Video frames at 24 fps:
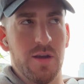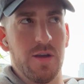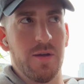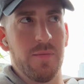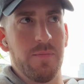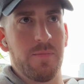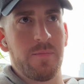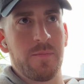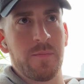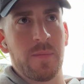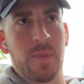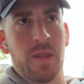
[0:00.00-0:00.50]

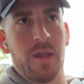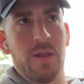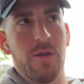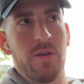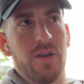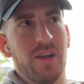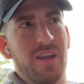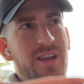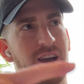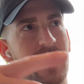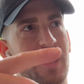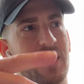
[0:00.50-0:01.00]

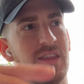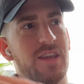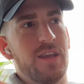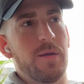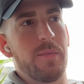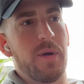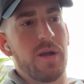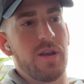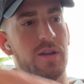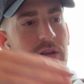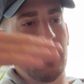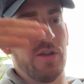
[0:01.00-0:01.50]
you can kind of
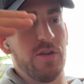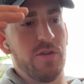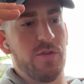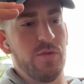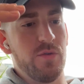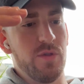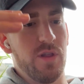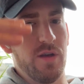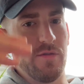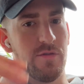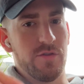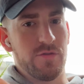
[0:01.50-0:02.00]
think about it in
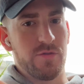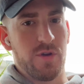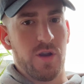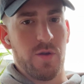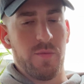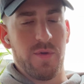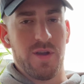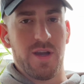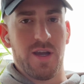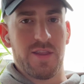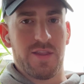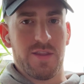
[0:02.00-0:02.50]
two levels,
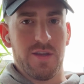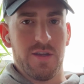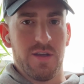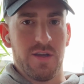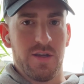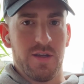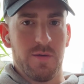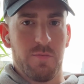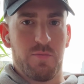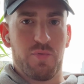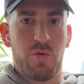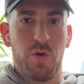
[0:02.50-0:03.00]
right? We got
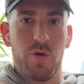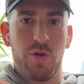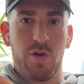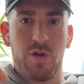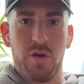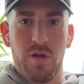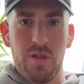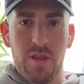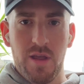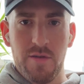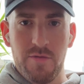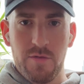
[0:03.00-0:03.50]
the
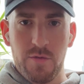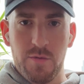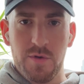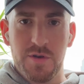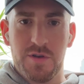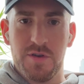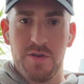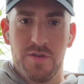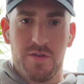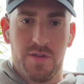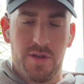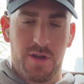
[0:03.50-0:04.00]
protocol level,
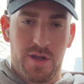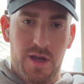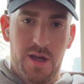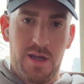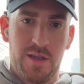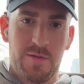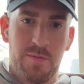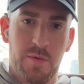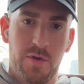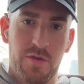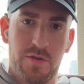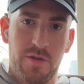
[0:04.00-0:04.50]
which is the
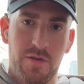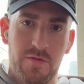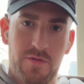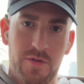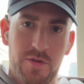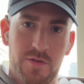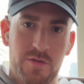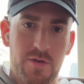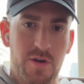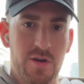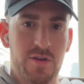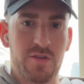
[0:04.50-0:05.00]
Cosmos
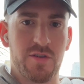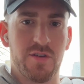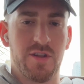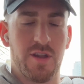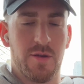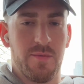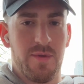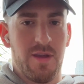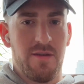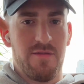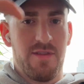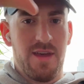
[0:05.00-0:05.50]
infrastructure. And
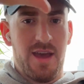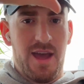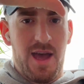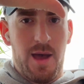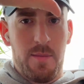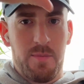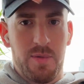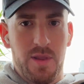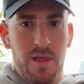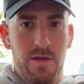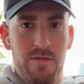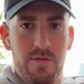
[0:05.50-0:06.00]
then we have the
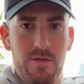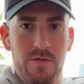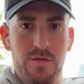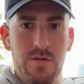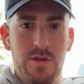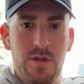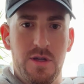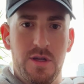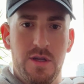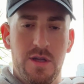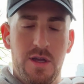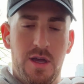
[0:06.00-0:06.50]
app
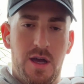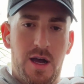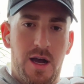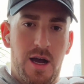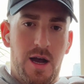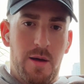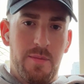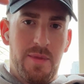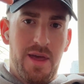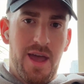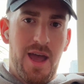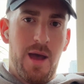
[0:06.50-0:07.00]
level.
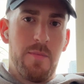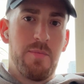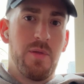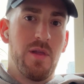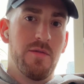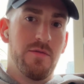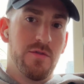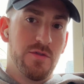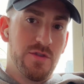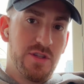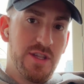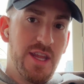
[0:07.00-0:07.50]
The app
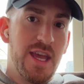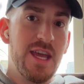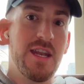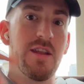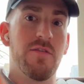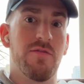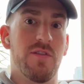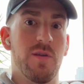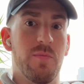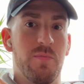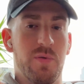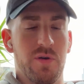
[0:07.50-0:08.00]
level is
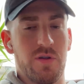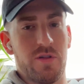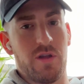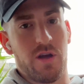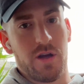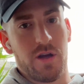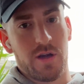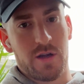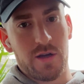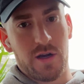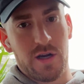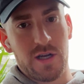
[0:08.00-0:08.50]
natively built
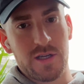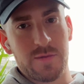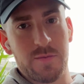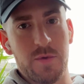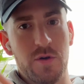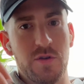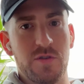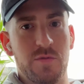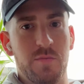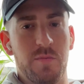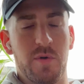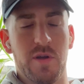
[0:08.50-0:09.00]
on
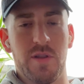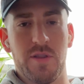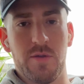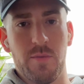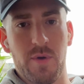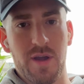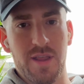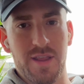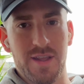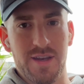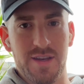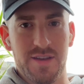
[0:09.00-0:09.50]
Cosmos, but the
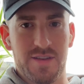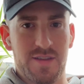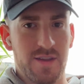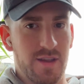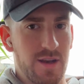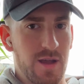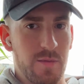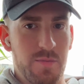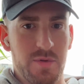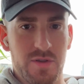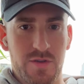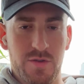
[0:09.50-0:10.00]
way that it's
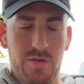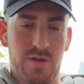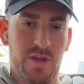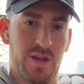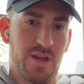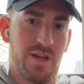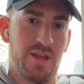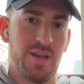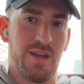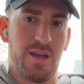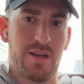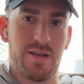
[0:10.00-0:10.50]
set up is you
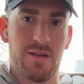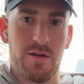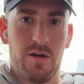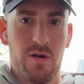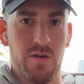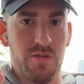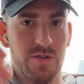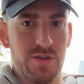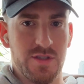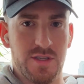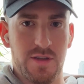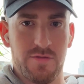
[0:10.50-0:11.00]
can connect
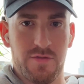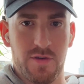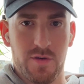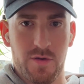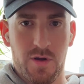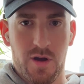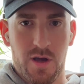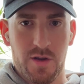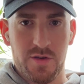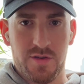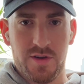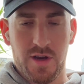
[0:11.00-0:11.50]
all these different
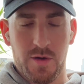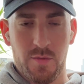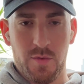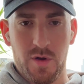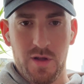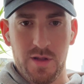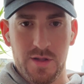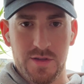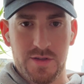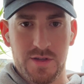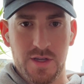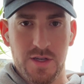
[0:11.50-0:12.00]
on-chain
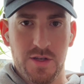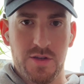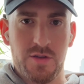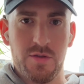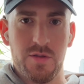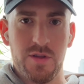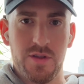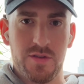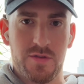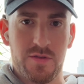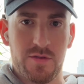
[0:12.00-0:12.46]
wallets into